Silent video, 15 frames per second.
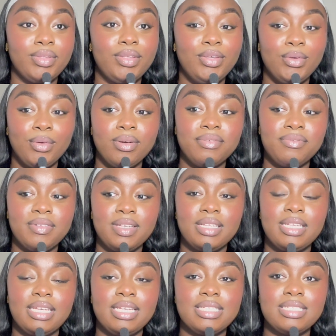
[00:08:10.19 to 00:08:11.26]
Your
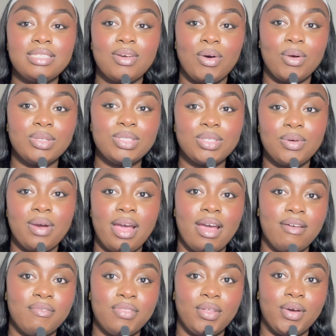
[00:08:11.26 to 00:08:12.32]
feelings also
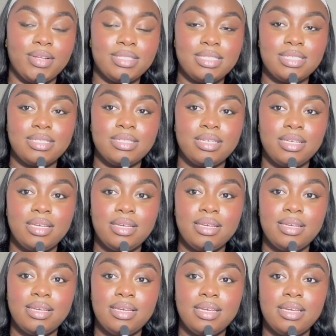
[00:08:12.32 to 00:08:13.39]
have thoughts.
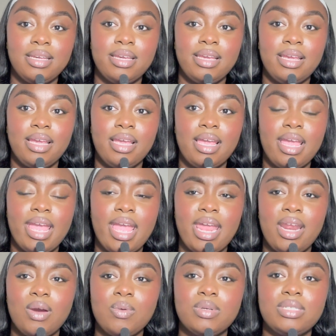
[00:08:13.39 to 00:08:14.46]

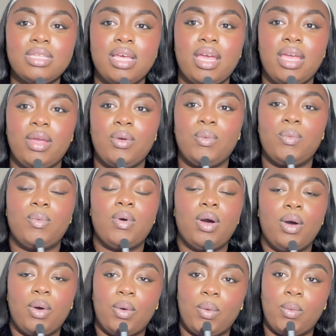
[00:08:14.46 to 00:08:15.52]
And I was like,
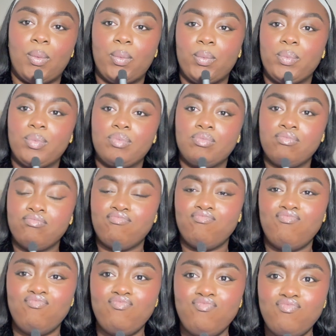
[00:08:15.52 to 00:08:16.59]
whoa.
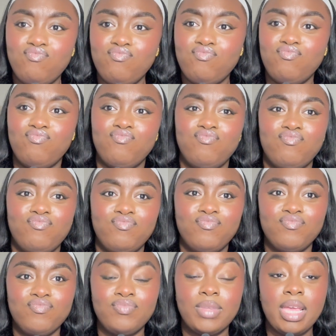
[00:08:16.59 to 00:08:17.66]
Hmm.
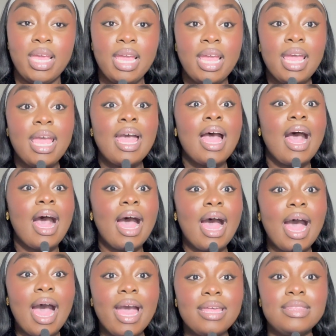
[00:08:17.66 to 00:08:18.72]

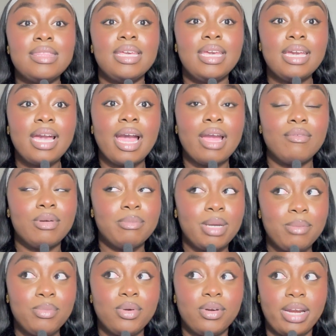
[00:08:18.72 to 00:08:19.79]
I think I
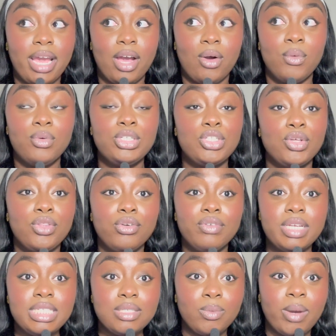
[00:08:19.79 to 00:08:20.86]
remember now. So the
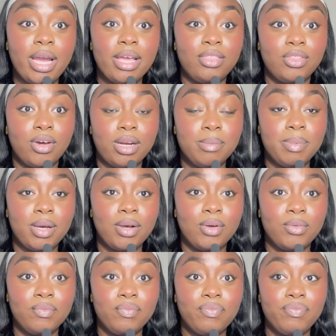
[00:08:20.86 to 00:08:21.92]
reason why I thought
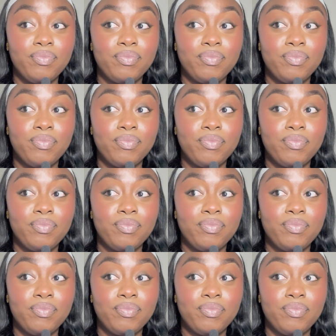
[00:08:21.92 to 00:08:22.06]
about